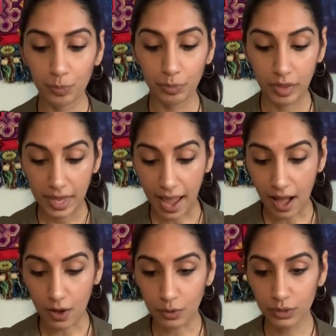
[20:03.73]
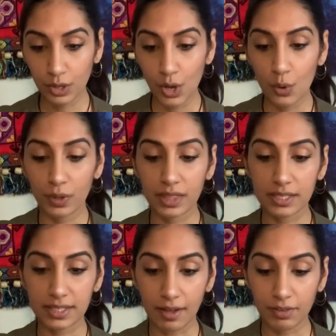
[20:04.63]
Now, with the
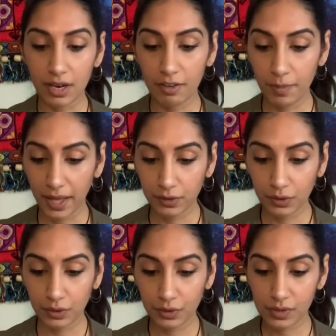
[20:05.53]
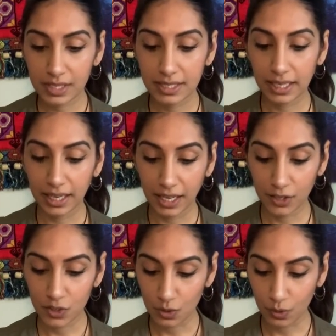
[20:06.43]
Seven of Pentacles, the King of
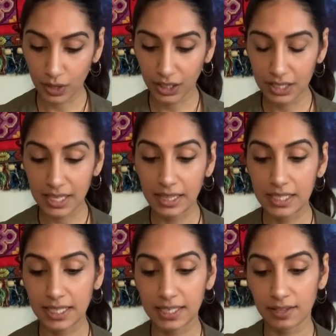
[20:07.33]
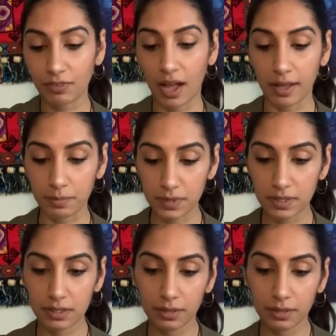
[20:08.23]
Swords, and the Six of Cups,